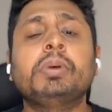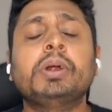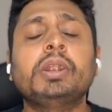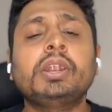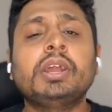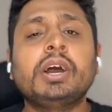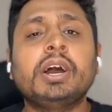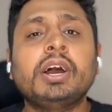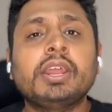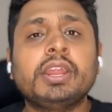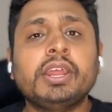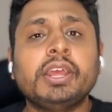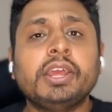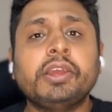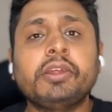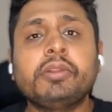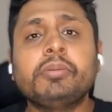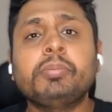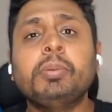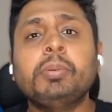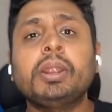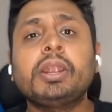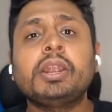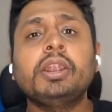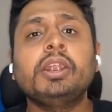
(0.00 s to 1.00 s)
but are
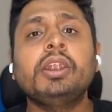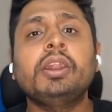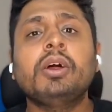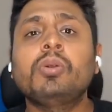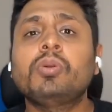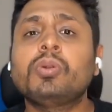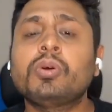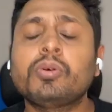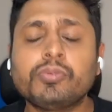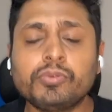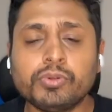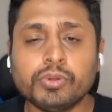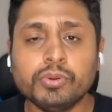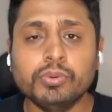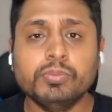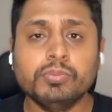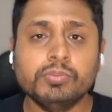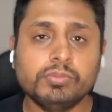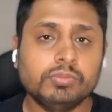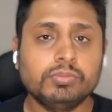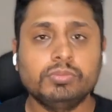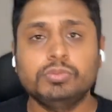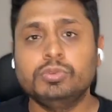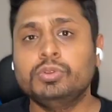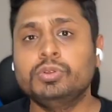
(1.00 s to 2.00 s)
expected out of you.
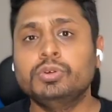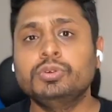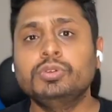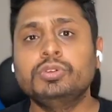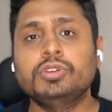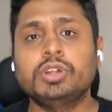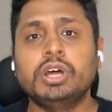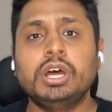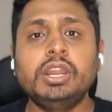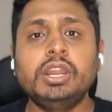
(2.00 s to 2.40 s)
Those